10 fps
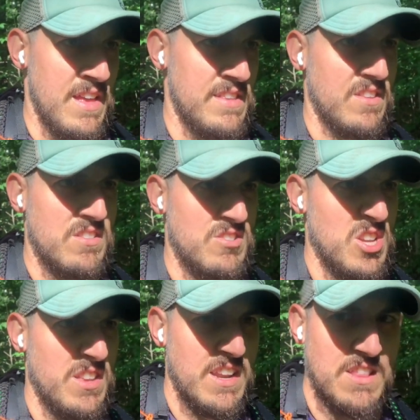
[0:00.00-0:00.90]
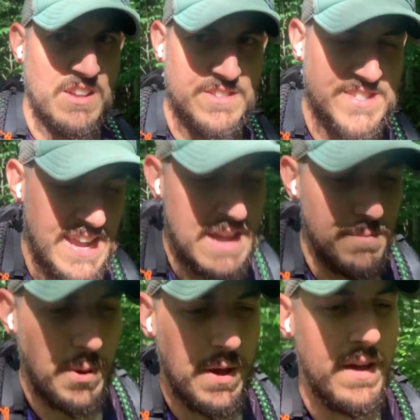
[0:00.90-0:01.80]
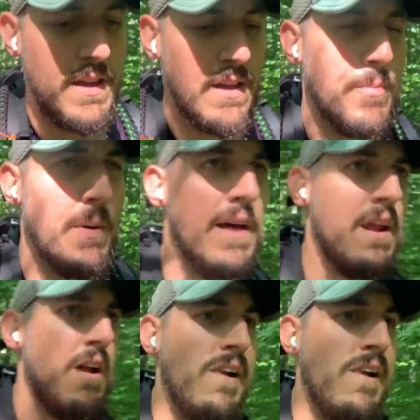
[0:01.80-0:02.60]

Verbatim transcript: it's a little chilly and a little damp. But